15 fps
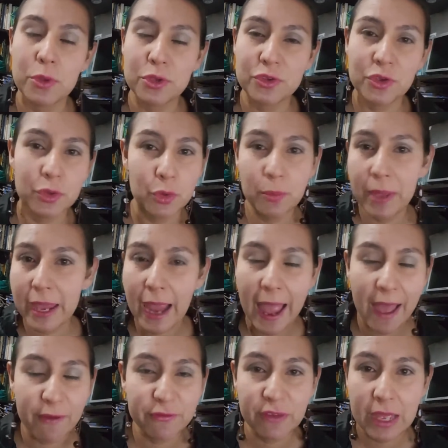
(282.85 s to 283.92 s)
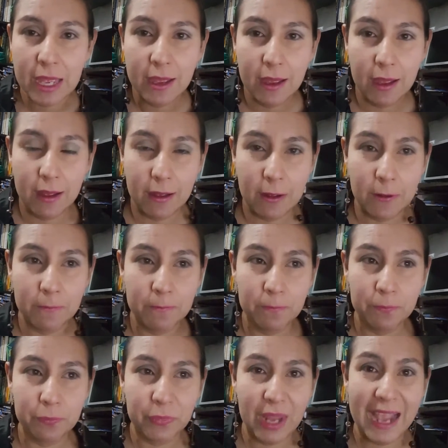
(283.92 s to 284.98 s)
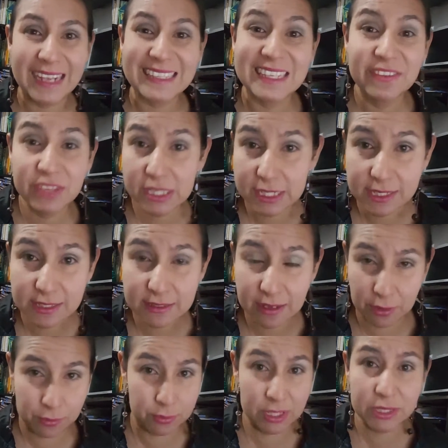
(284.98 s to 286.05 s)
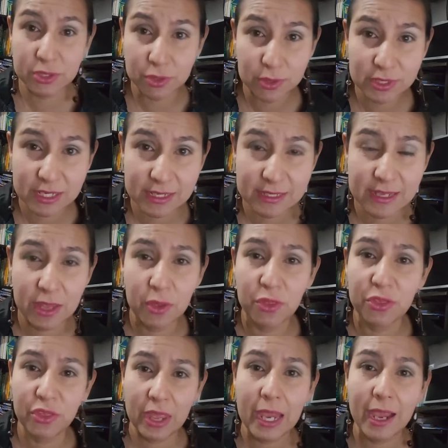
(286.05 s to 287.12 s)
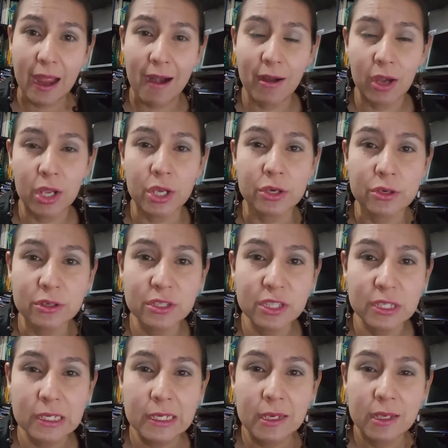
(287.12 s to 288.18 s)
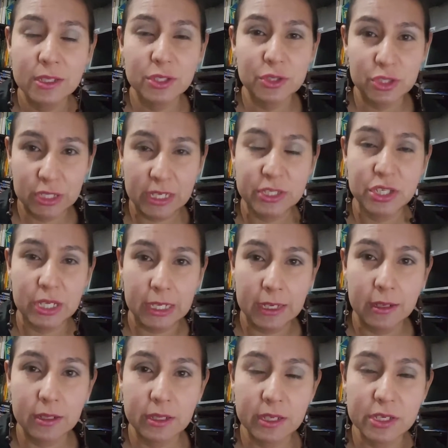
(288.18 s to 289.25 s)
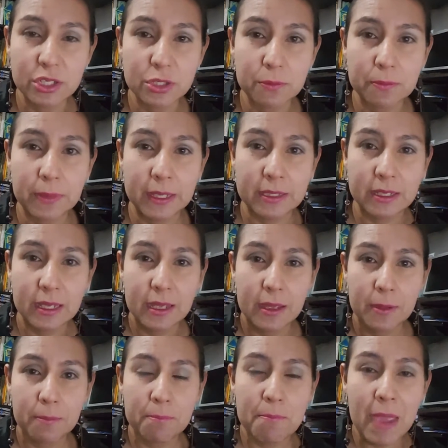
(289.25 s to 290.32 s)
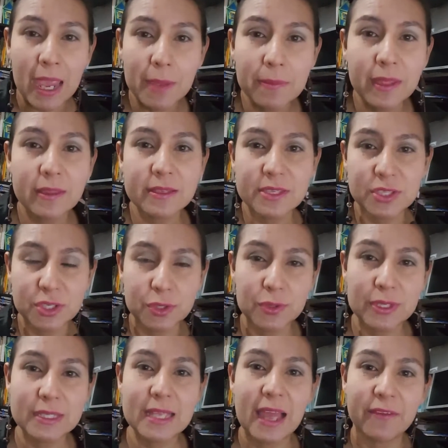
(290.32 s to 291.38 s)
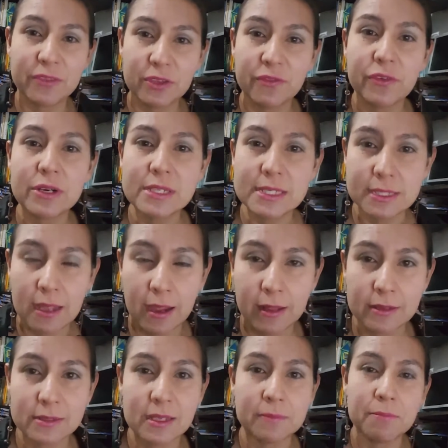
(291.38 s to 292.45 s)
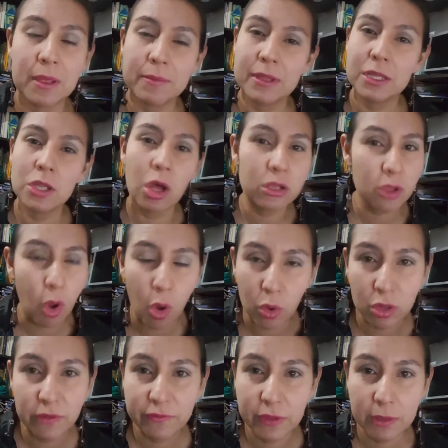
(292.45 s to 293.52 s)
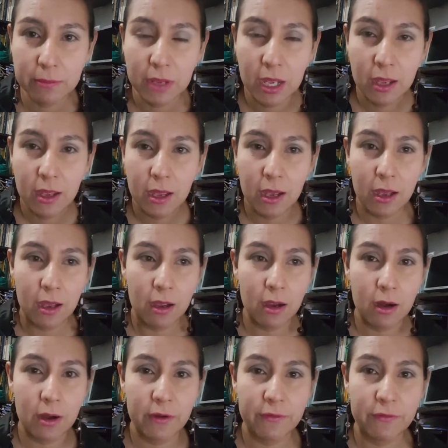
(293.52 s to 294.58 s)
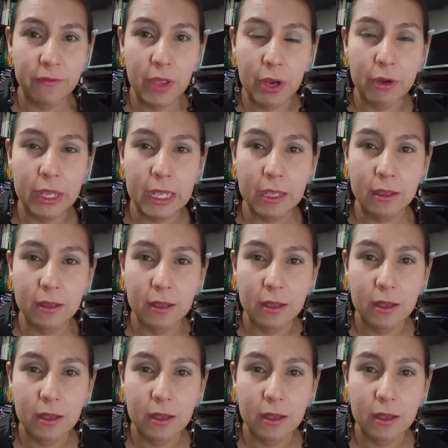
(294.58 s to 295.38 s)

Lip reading: So you may have activities and resources that you think are good to teach English, but maybe the students have different styles, and maybe not all of them are very